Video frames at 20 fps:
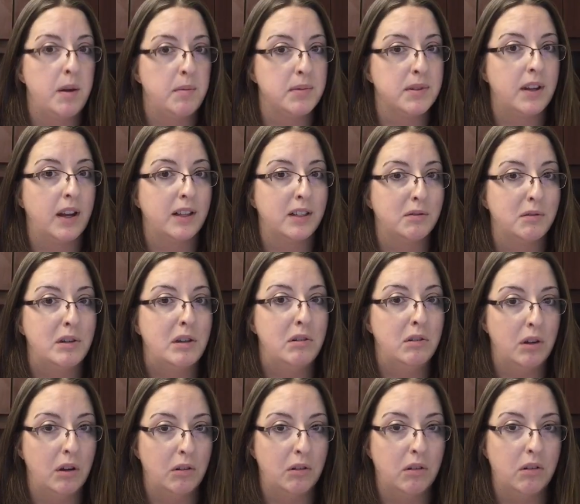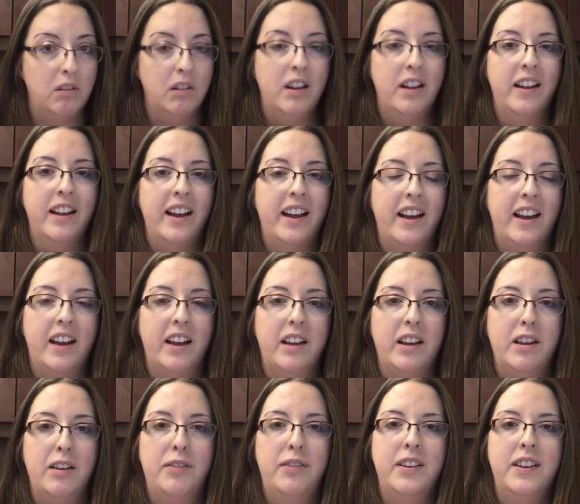websites when you Google.
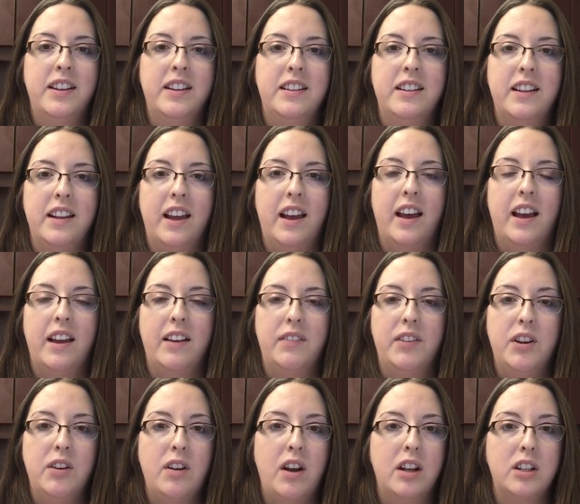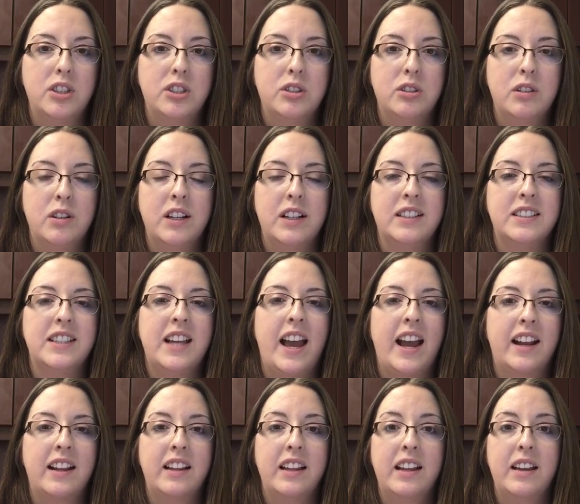If you're not sure
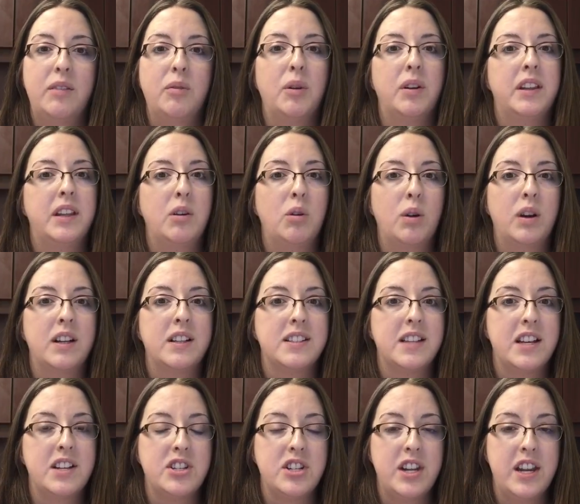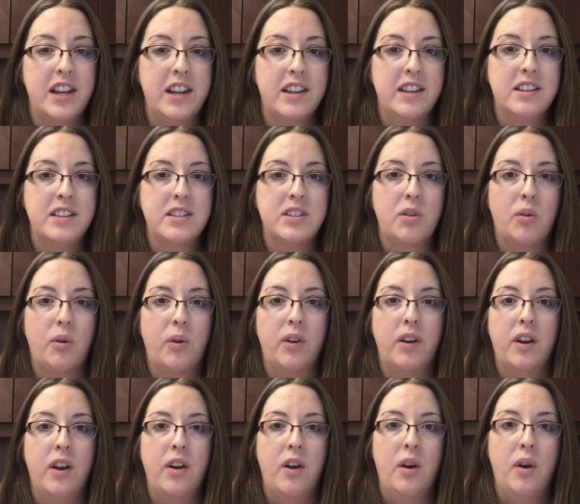exactly what the organization is
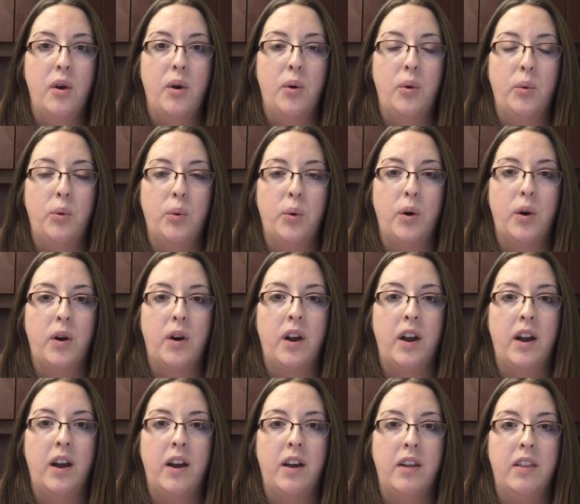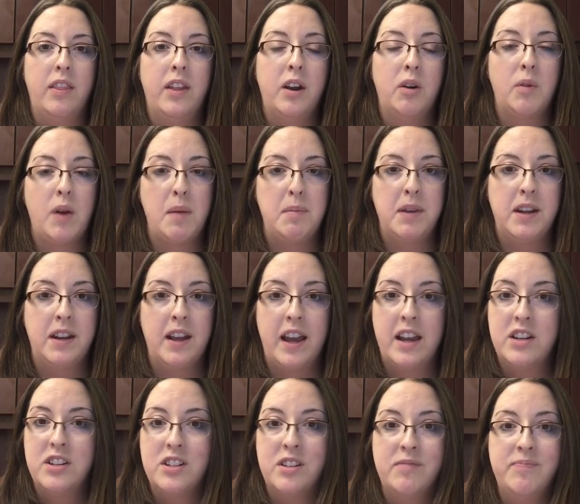or their
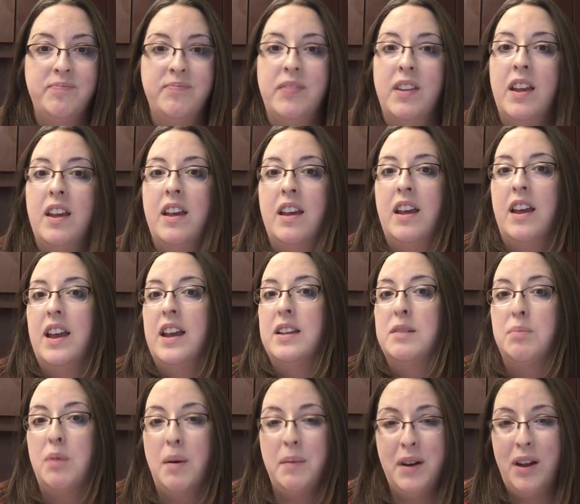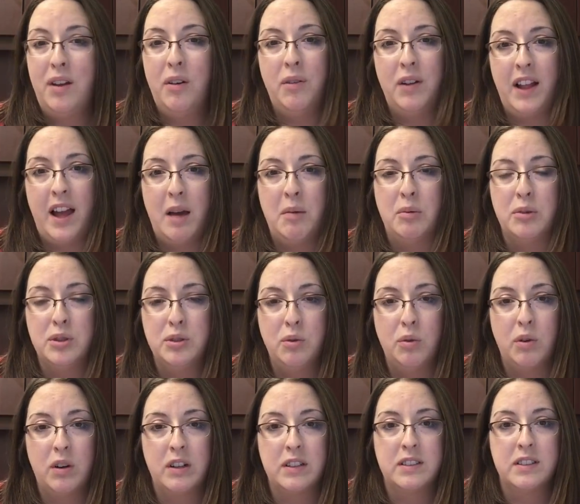reputation, it's probably not a reliable
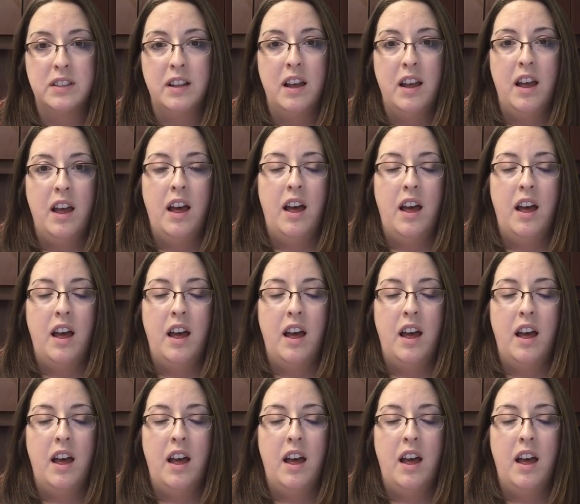source.